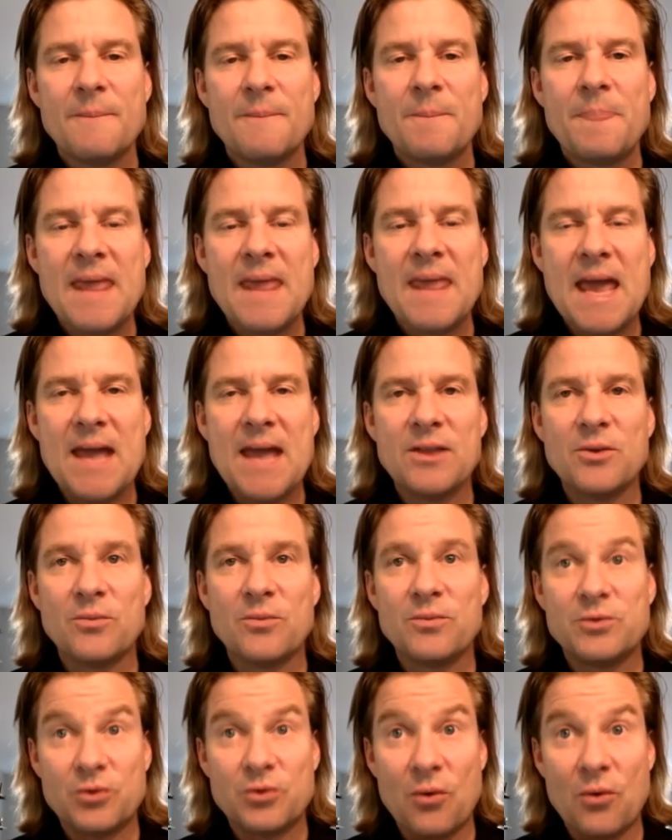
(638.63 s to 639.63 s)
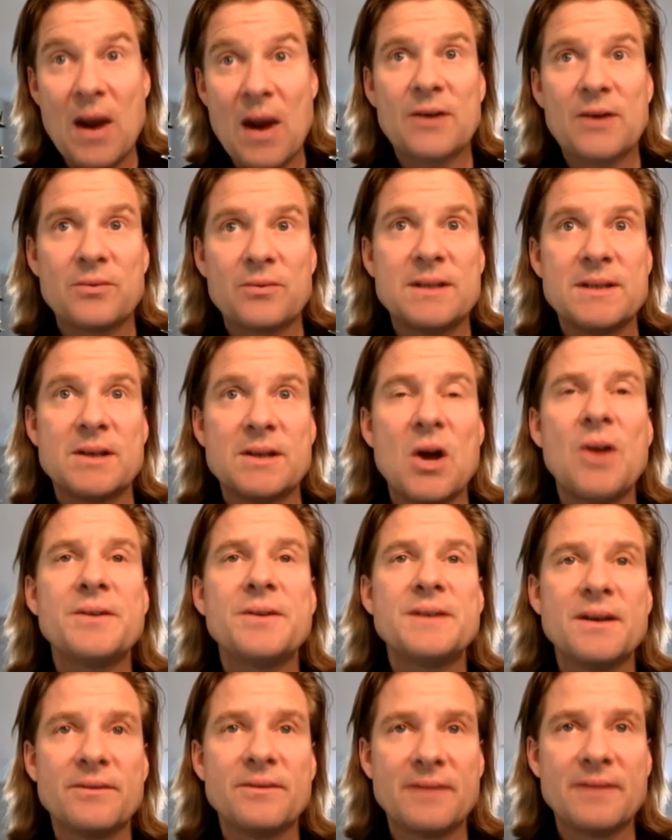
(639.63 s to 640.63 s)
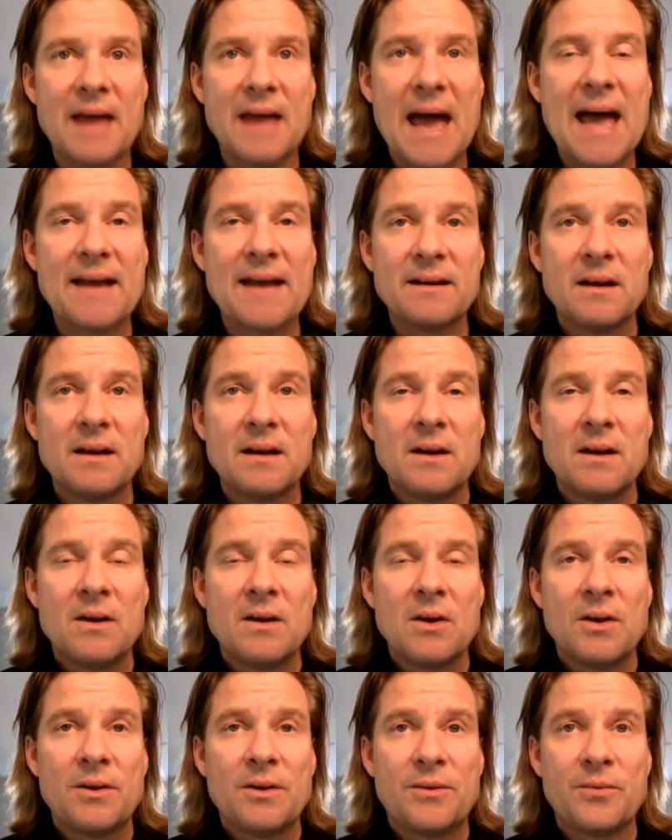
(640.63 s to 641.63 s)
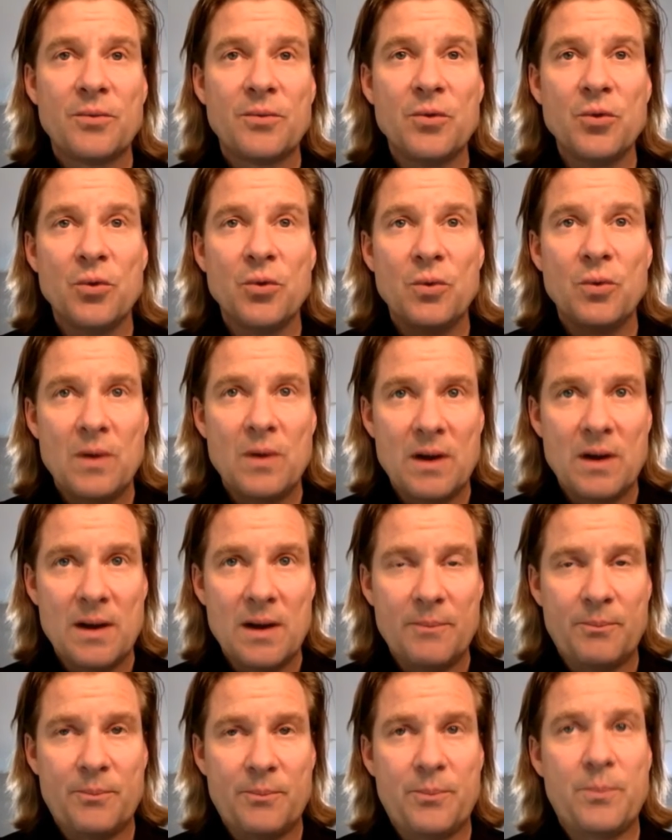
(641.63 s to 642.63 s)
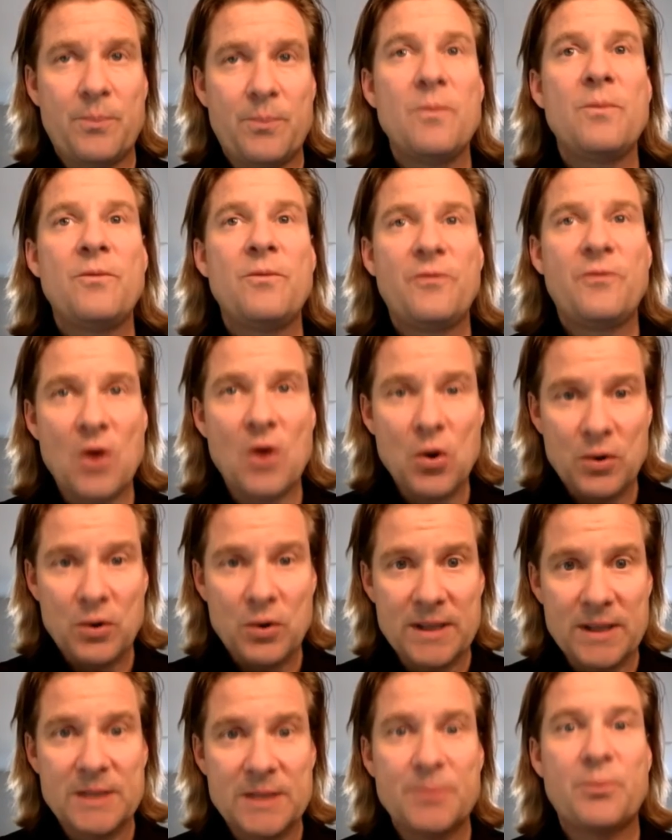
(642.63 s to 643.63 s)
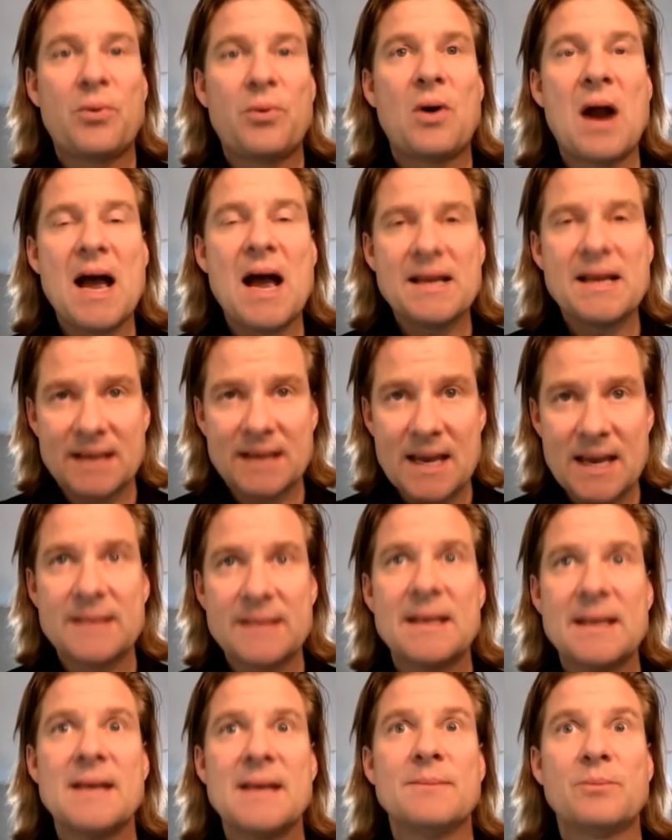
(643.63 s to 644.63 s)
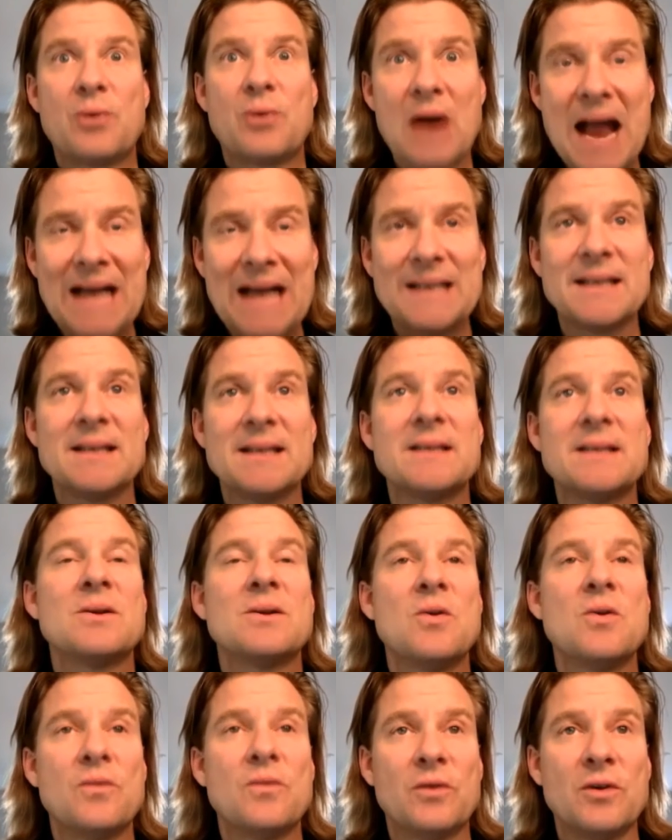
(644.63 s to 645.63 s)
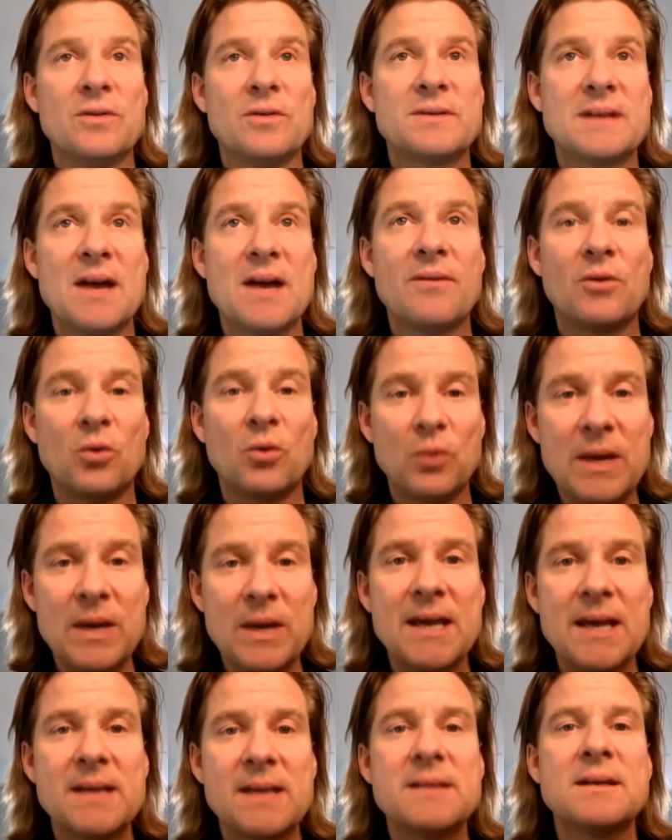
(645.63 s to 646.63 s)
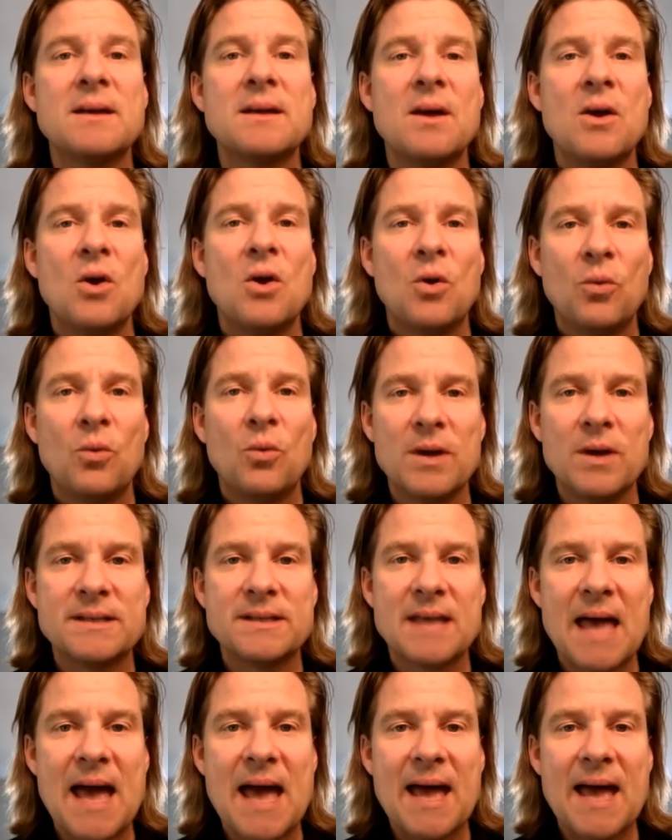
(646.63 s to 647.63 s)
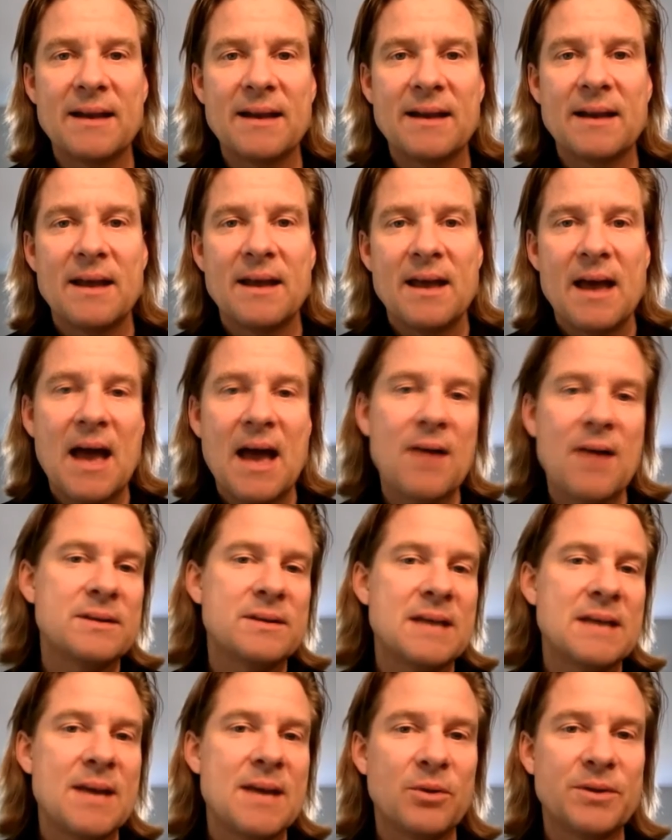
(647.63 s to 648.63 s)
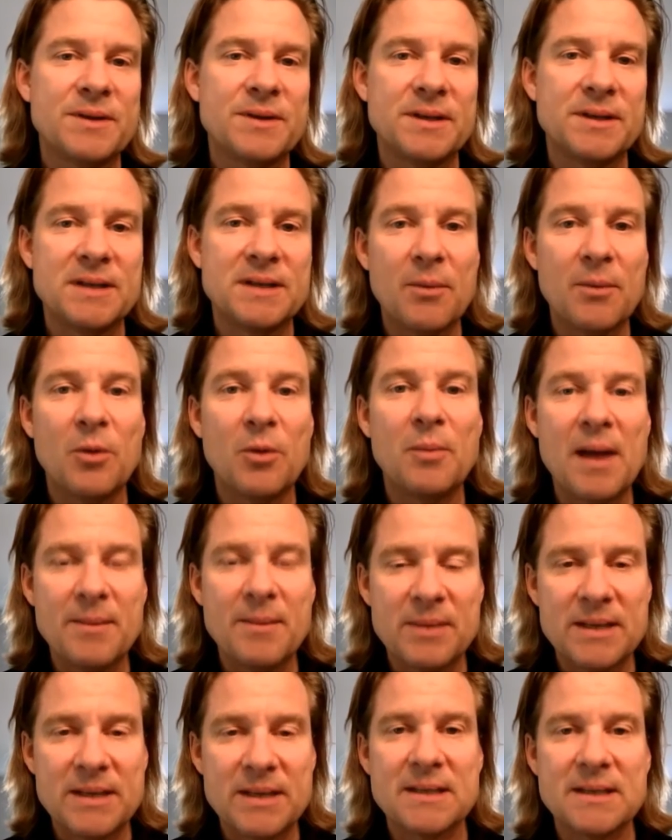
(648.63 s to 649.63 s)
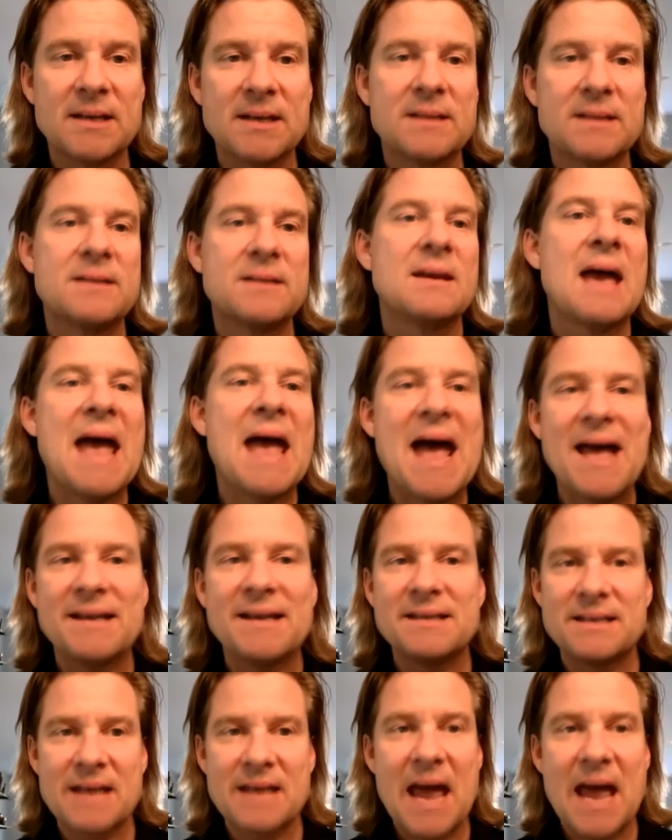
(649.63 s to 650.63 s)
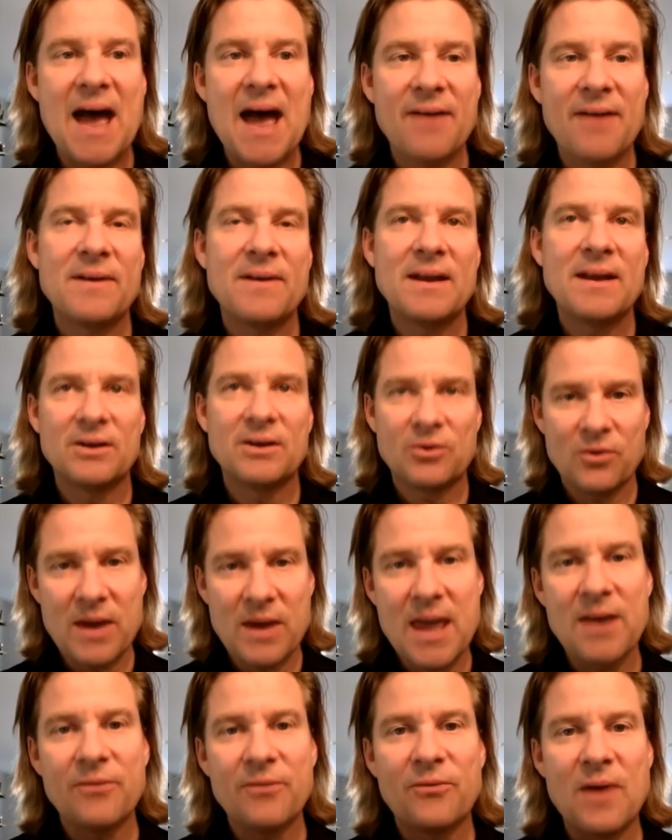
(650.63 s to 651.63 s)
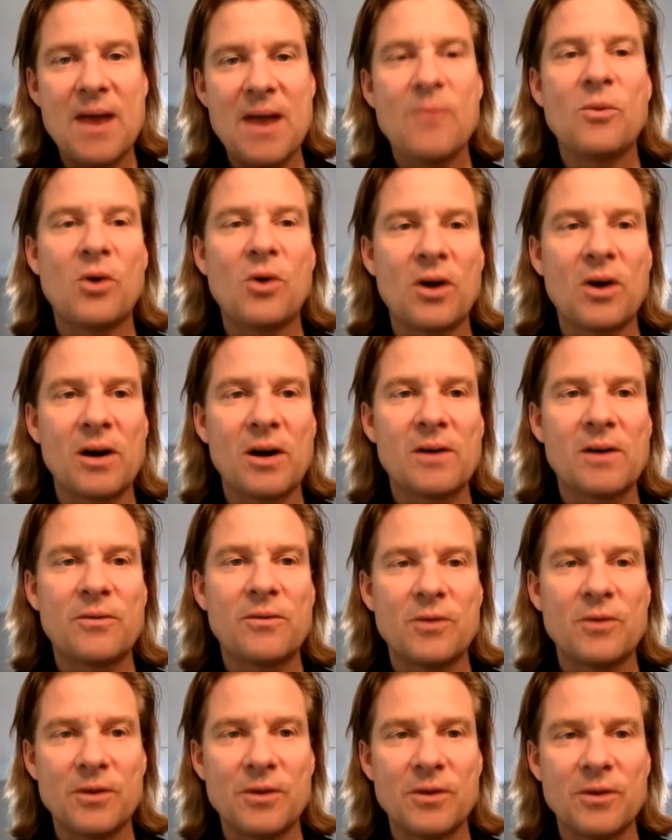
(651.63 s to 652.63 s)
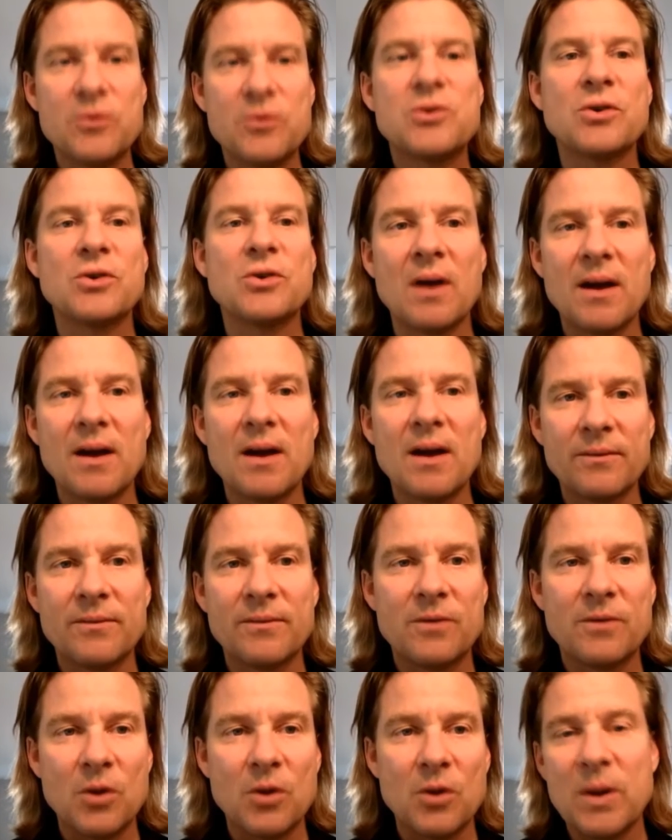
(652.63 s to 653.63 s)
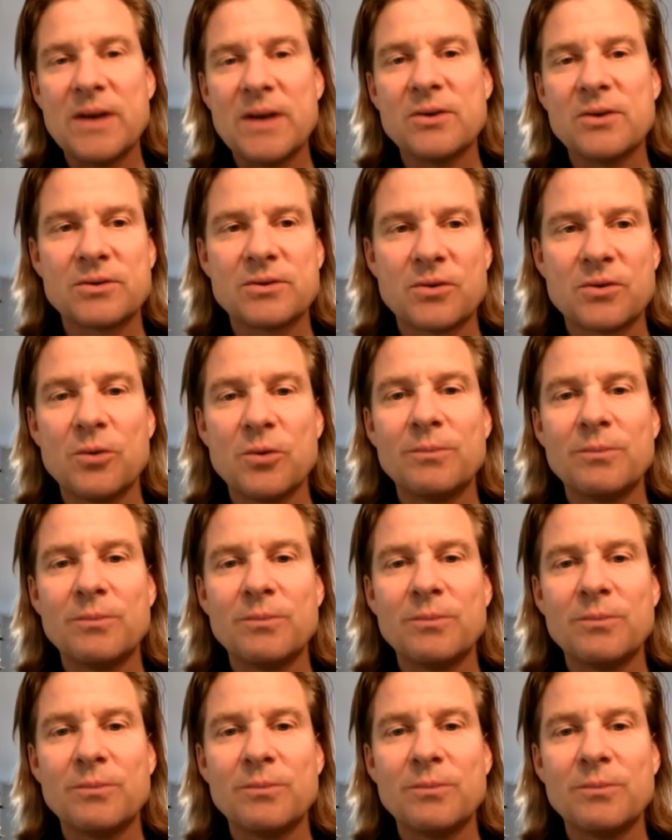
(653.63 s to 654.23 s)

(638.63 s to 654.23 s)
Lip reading: and the direct result of that through a focused process and practice over several weeks was that I was able to double my business, add staff, and create a framework for the future of the Winders Group.